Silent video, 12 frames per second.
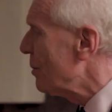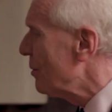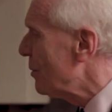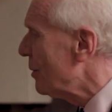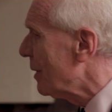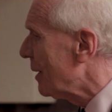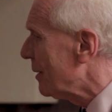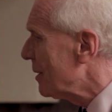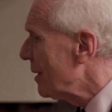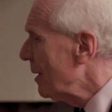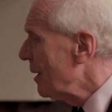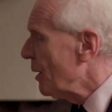beforehand.
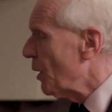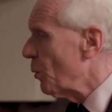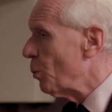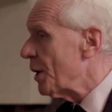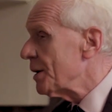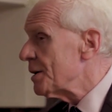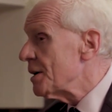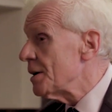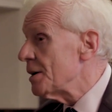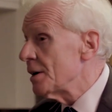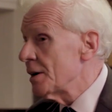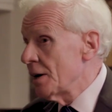And when
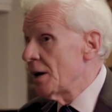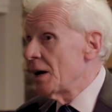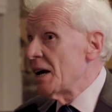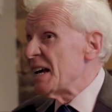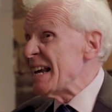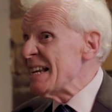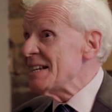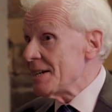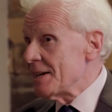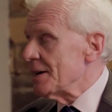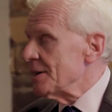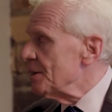he
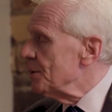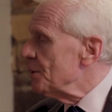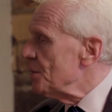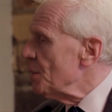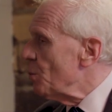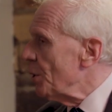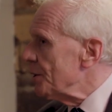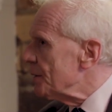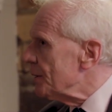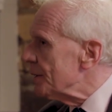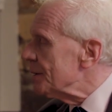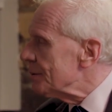indicated that he
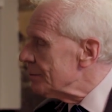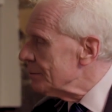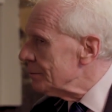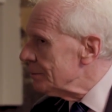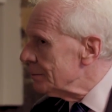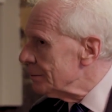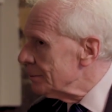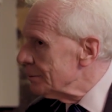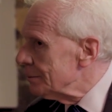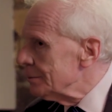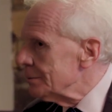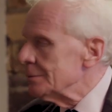wanted it,
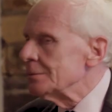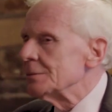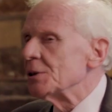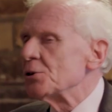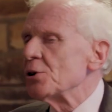the